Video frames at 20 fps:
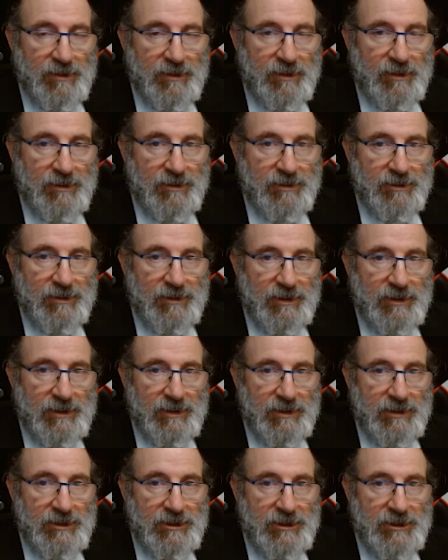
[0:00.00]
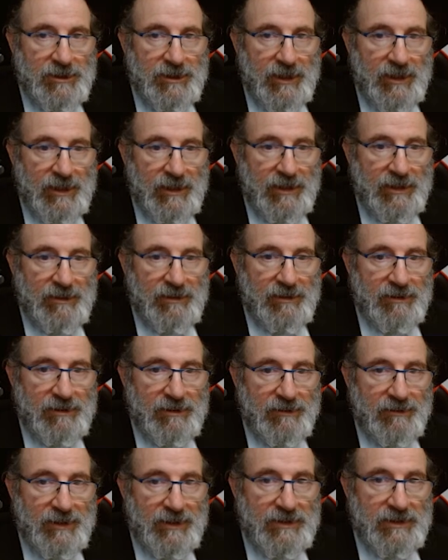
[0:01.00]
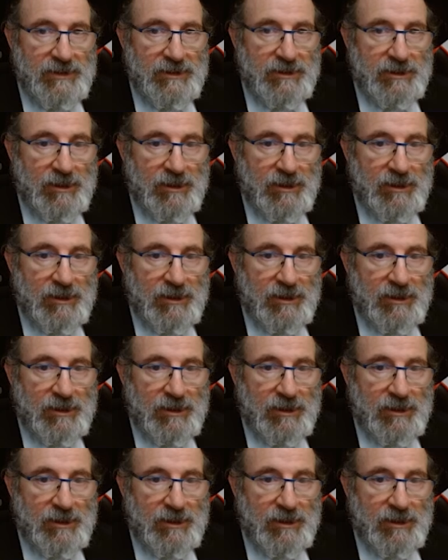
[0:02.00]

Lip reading: on g8 that is